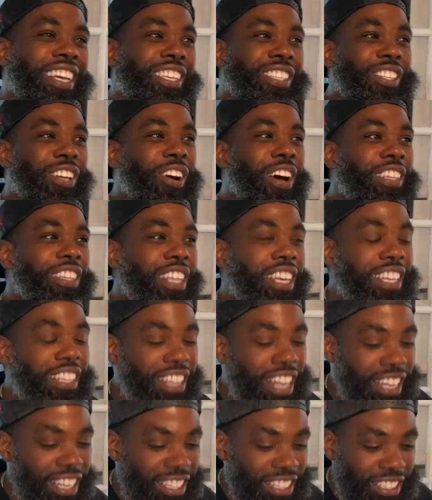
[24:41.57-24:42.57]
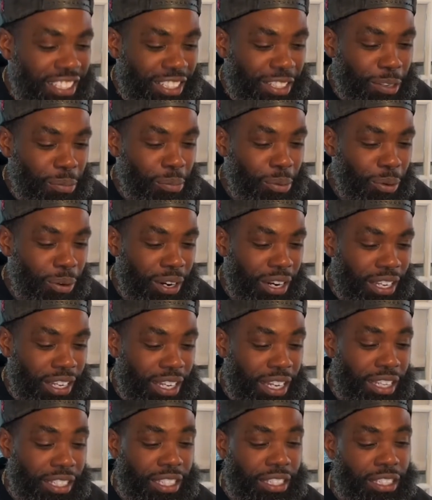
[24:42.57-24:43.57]
So I think like it's just important,
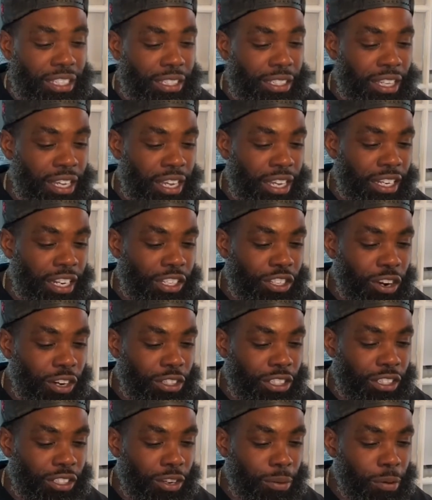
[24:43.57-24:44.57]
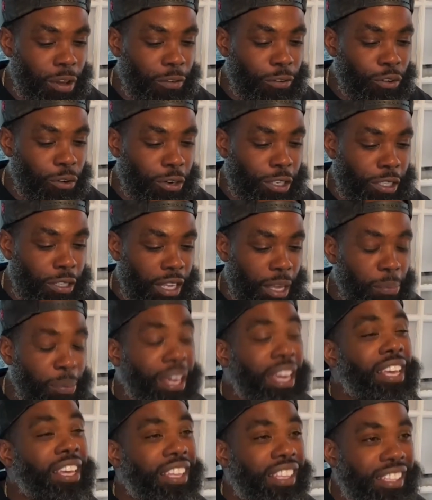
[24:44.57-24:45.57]
and these are just of course
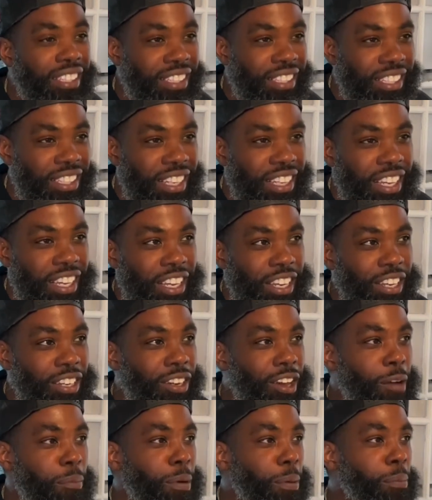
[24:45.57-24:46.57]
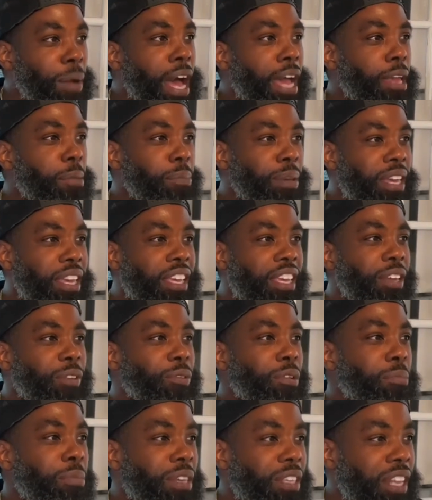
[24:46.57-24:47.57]
opinions, but my opinion
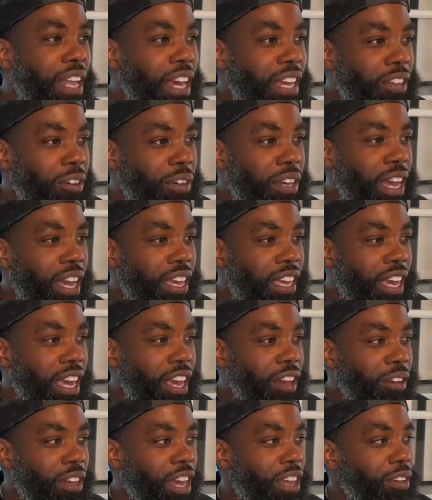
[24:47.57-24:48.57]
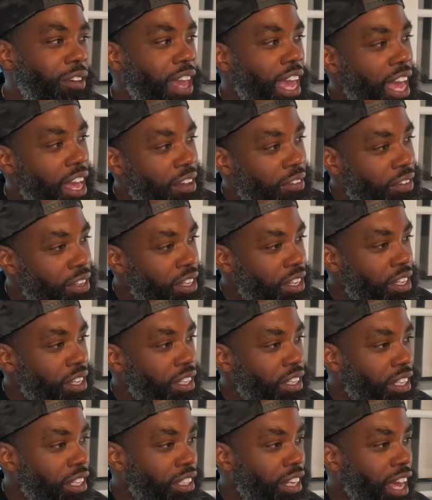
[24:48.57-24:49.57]
would be like, okay, you have
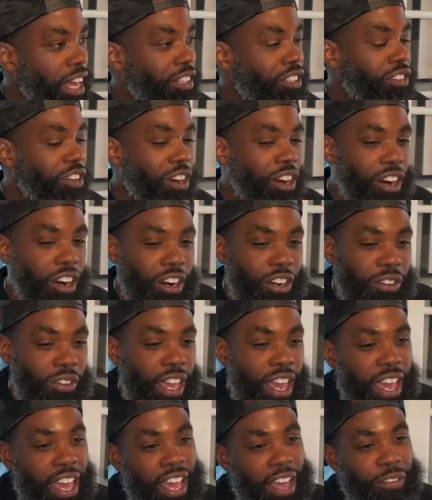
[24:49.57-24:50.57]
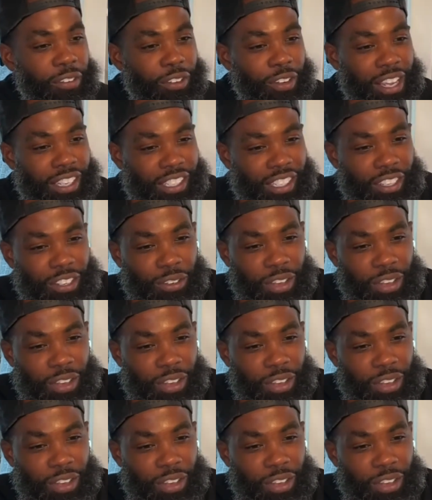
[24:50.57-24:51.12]
a nice car, you have, I see you